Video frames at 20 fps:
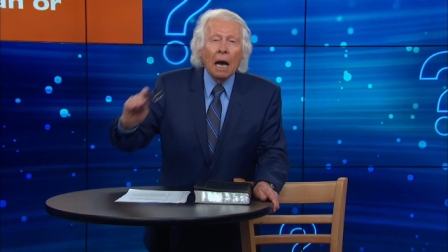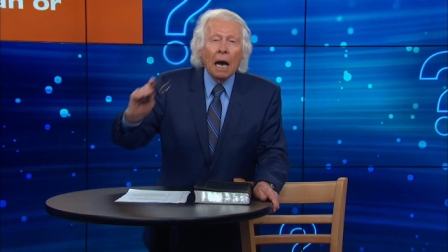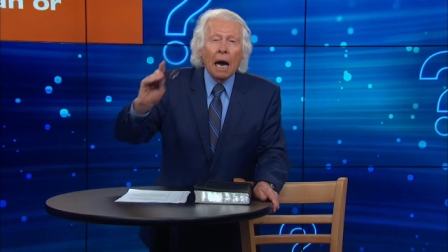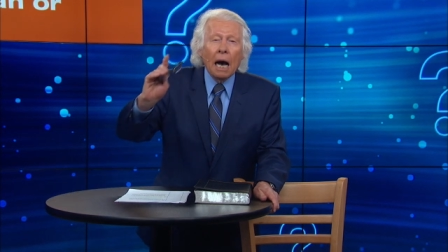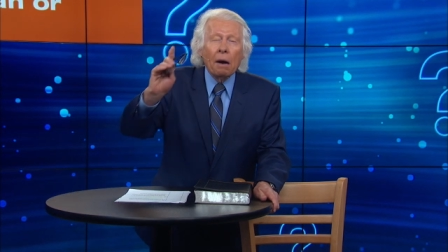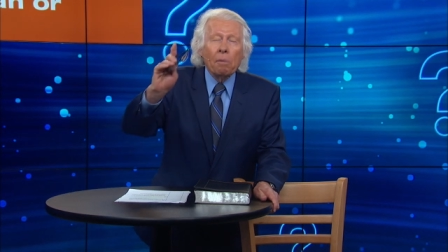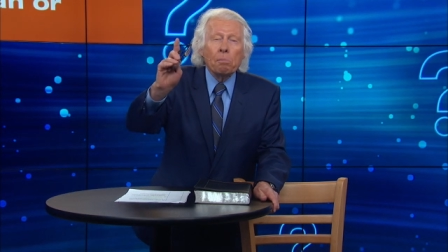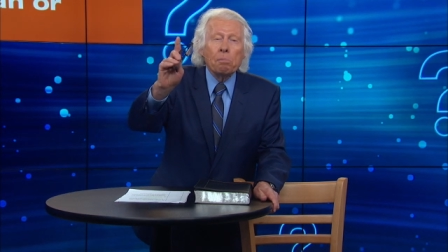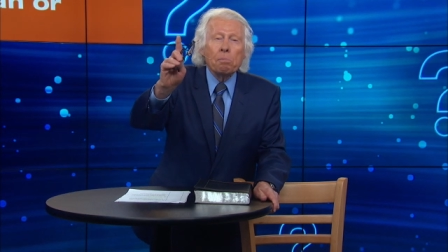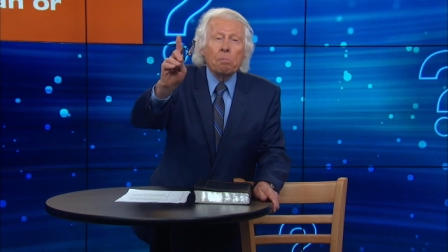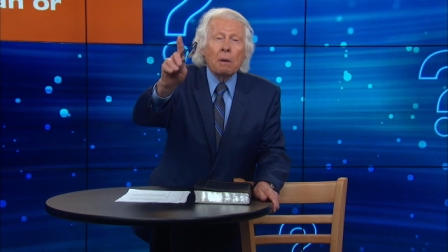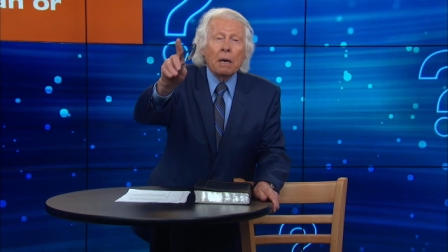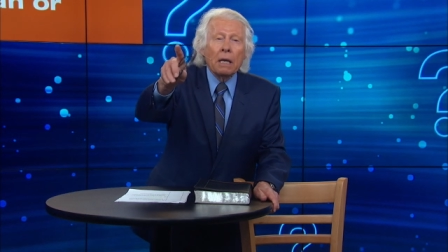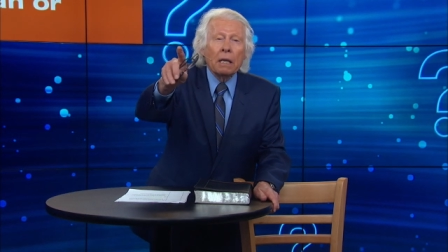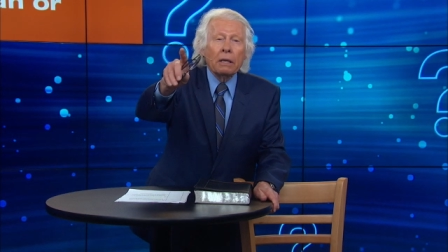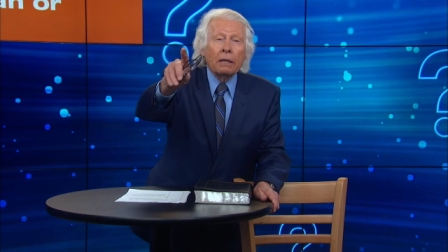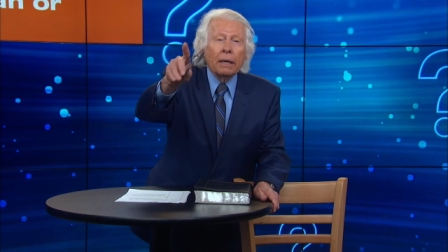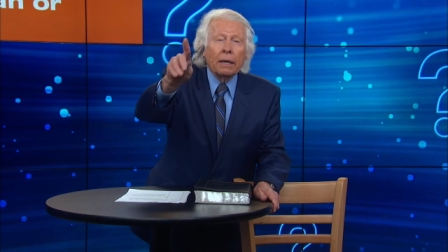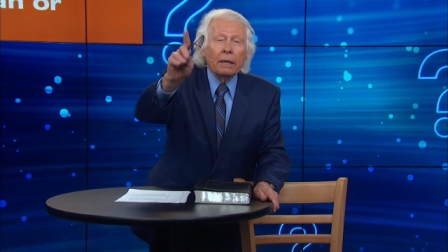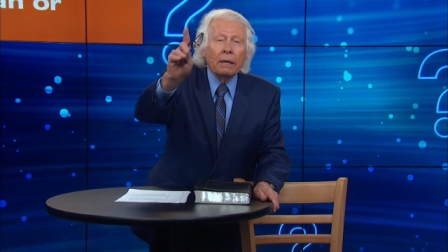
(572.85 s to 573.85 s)
a
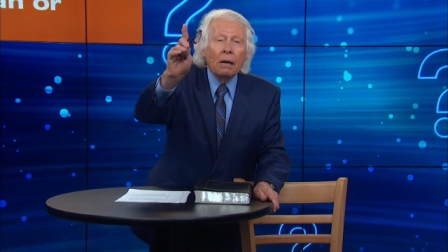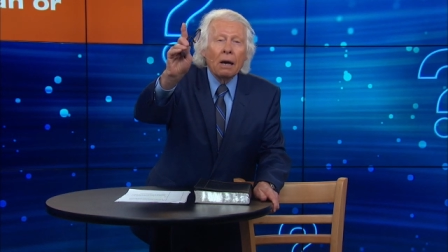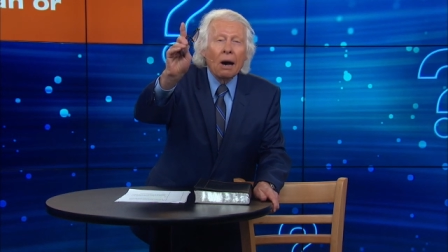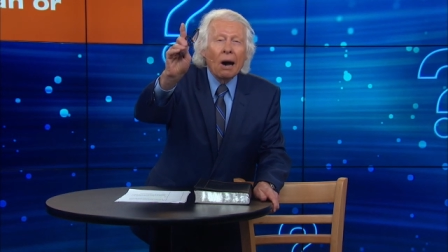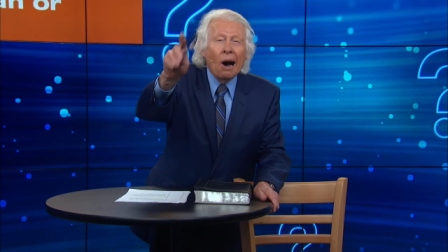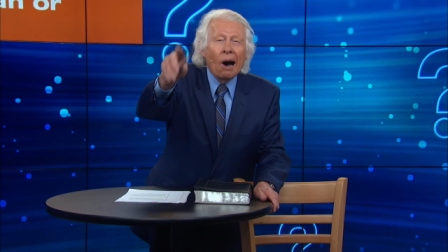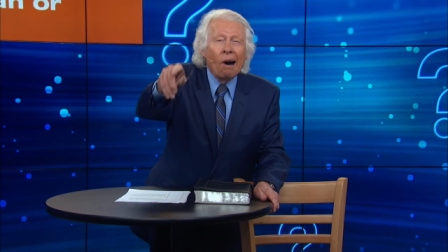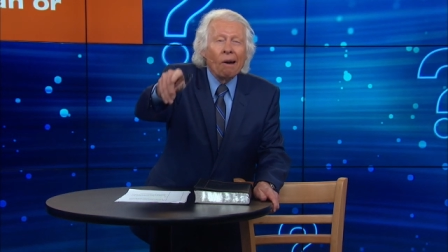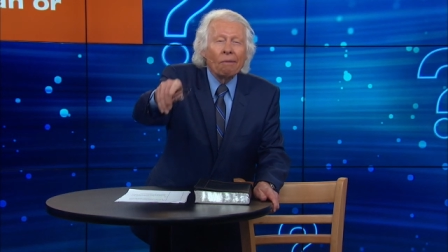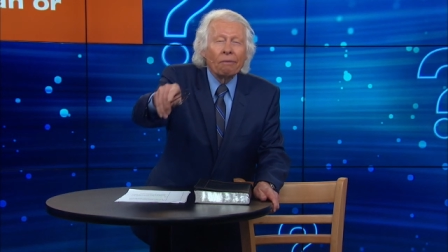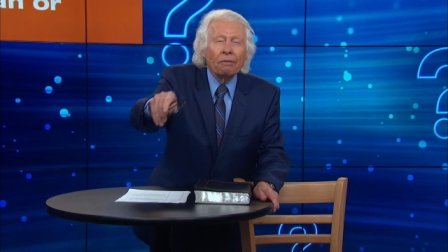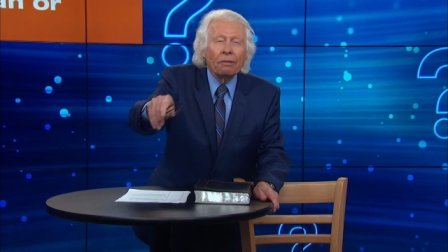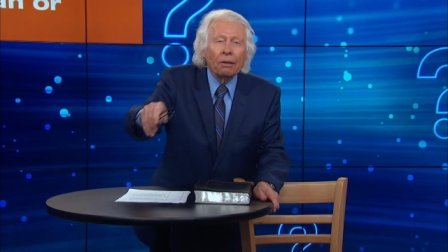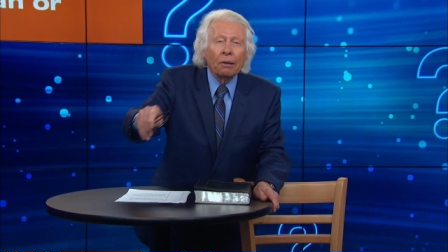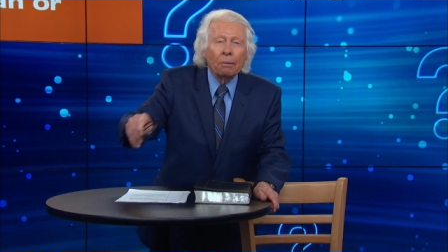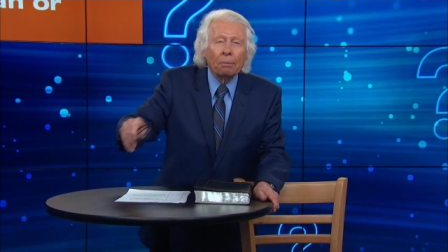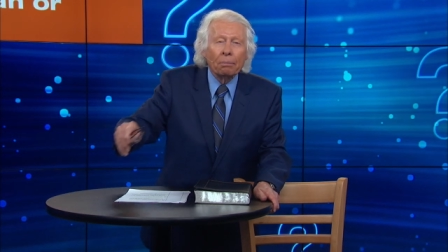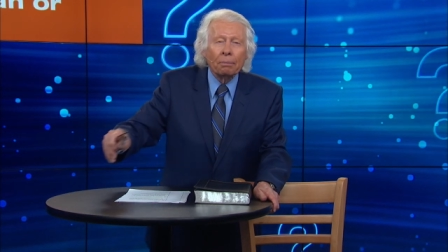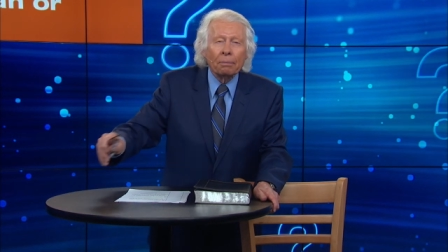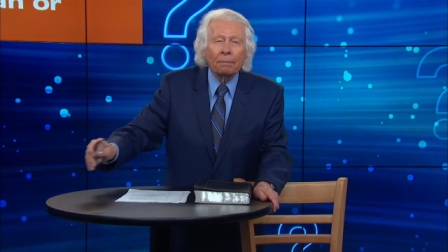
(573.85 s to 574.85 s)
million of
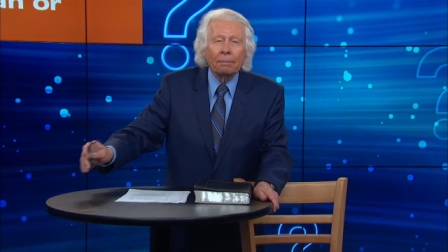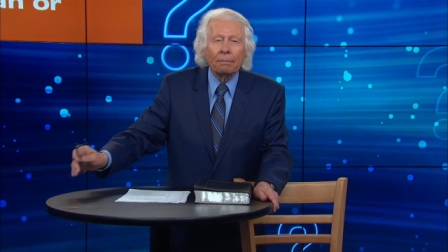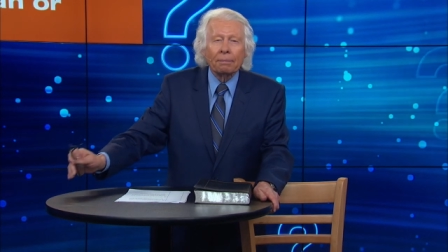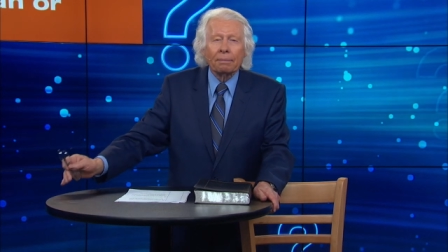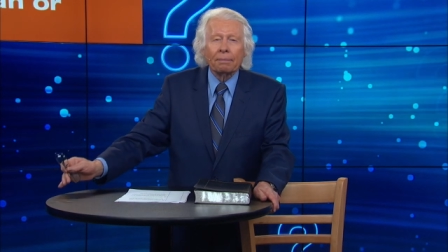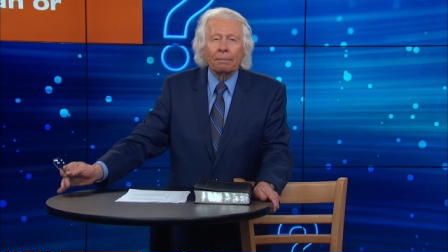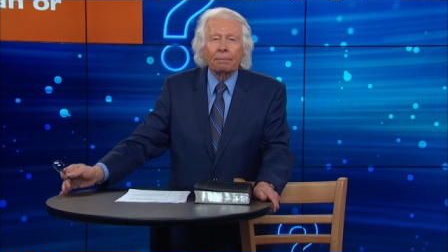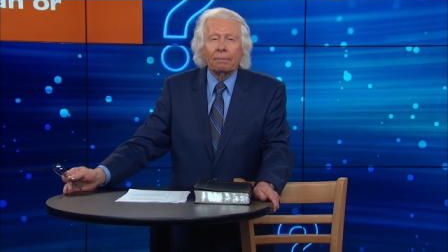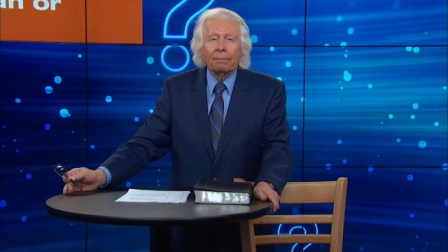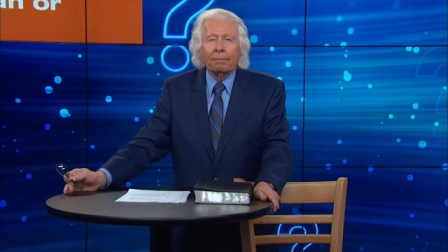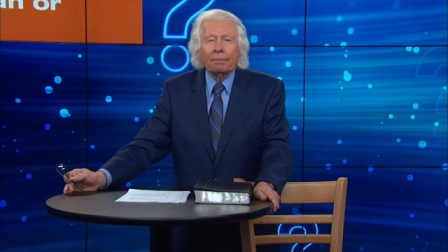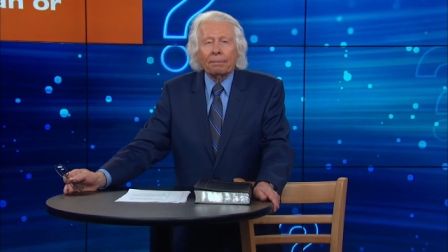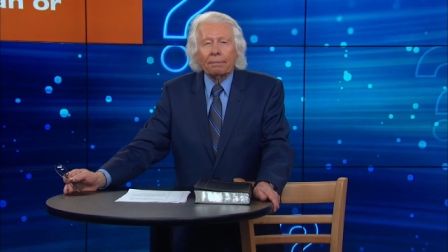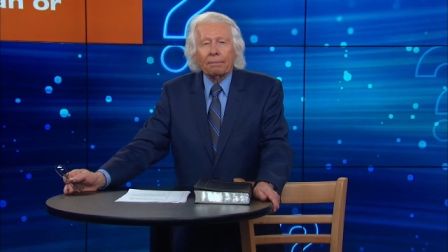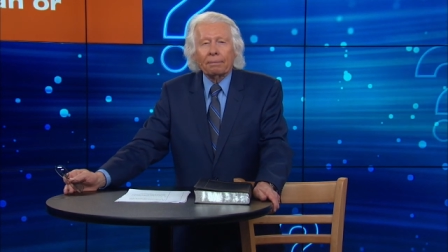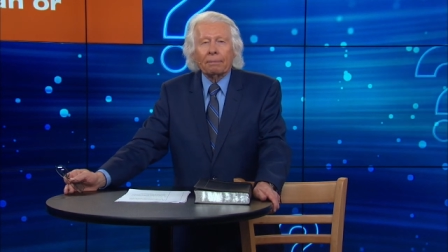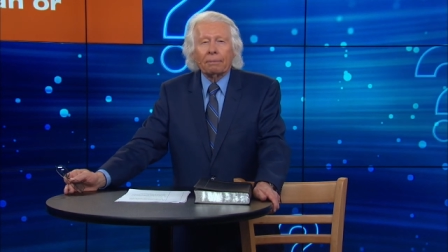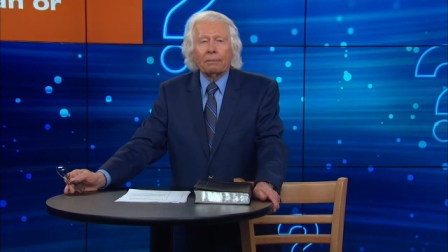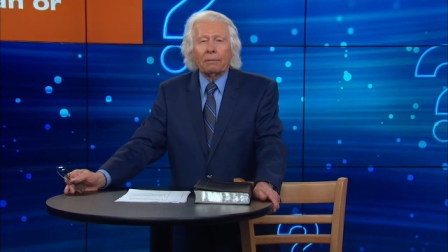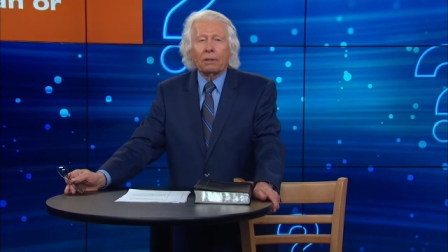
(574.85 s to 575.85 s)
them.
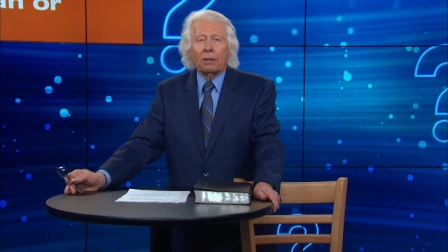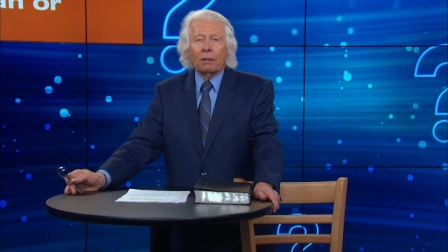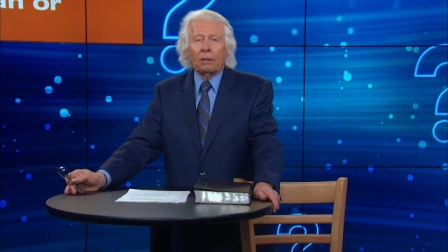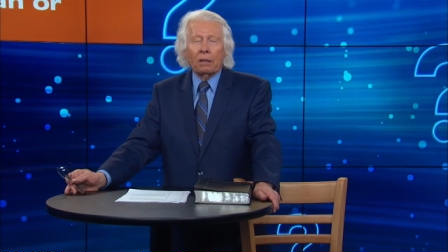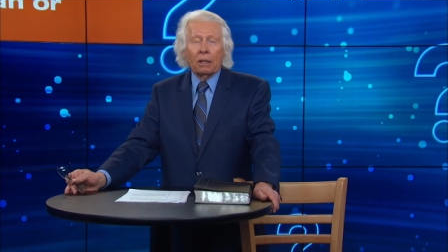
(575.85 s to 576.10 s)
So,